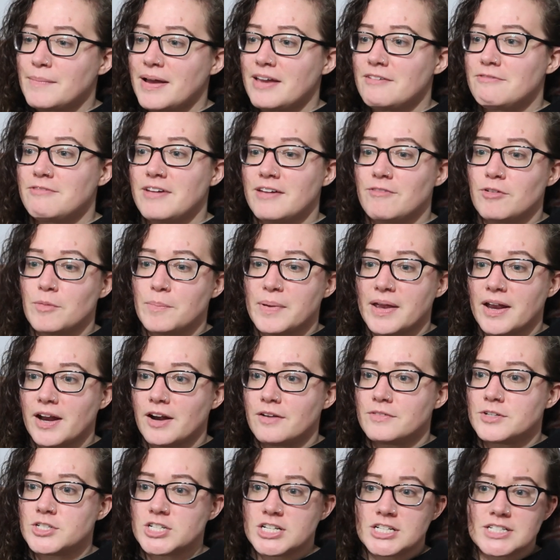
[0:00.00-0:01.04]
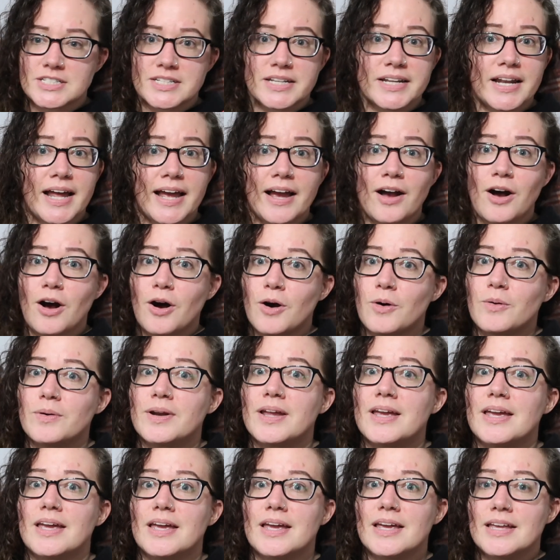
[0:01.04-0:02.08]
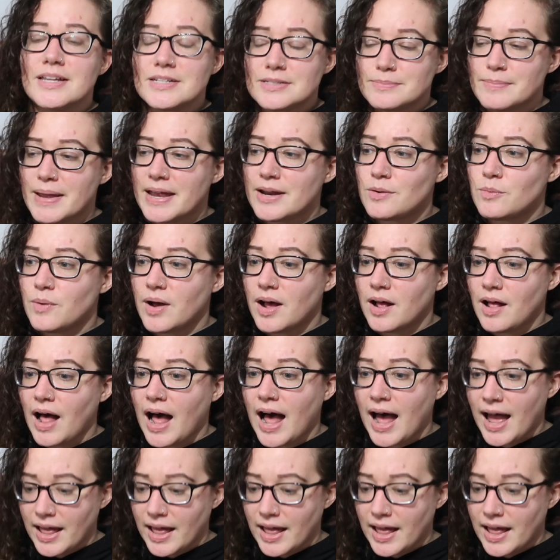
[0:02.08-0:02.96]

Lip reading: My favorite pair of jeans that I own is Madewell.